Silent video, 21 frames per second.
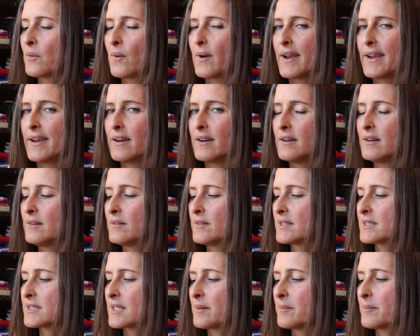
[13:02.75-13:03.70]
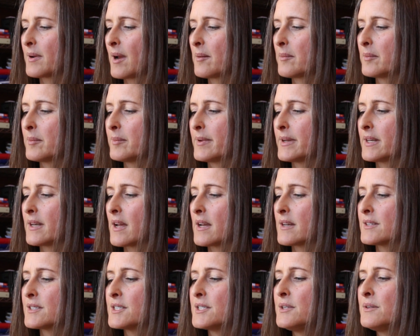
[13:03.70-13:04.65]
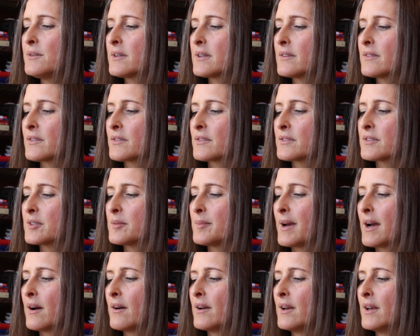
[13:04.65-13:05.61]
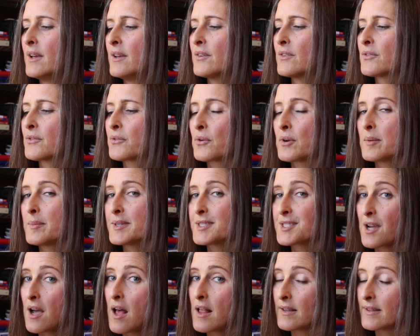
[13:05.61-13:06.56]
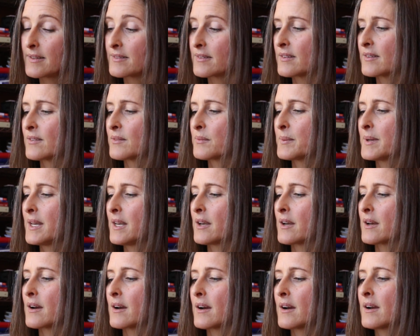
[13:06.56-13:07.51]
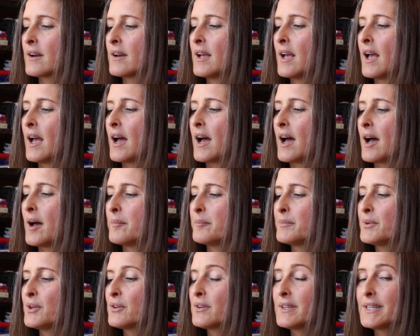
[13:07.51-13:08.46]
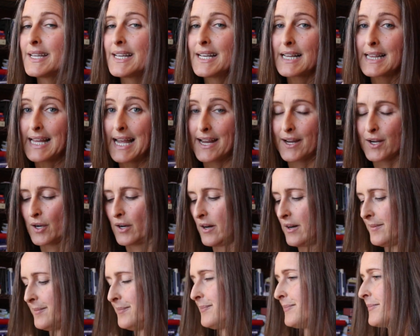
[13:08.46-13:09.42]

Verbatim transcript: oil, which I'm probably not too concerned about. Sorbitol is a sweetener. Um, butylene glycol.